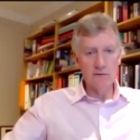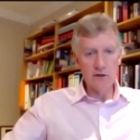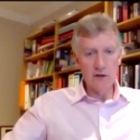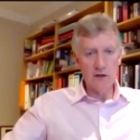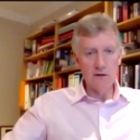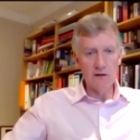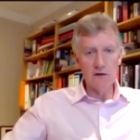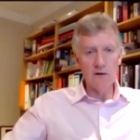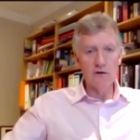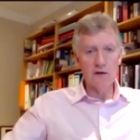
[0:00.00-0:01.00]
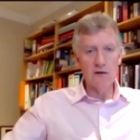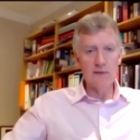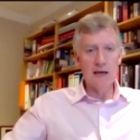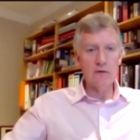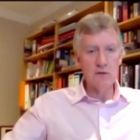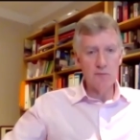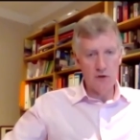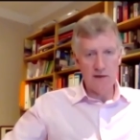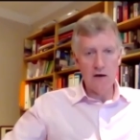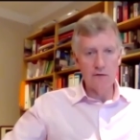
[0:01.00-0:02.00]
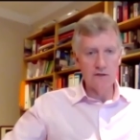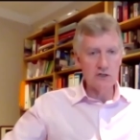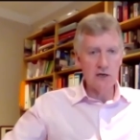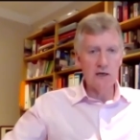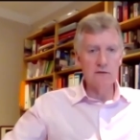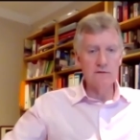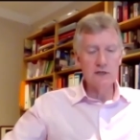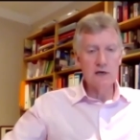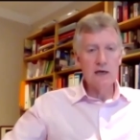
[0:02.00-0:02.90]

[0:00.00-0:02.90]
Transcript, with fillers: You know, you're not going to be able to put that on the shelves.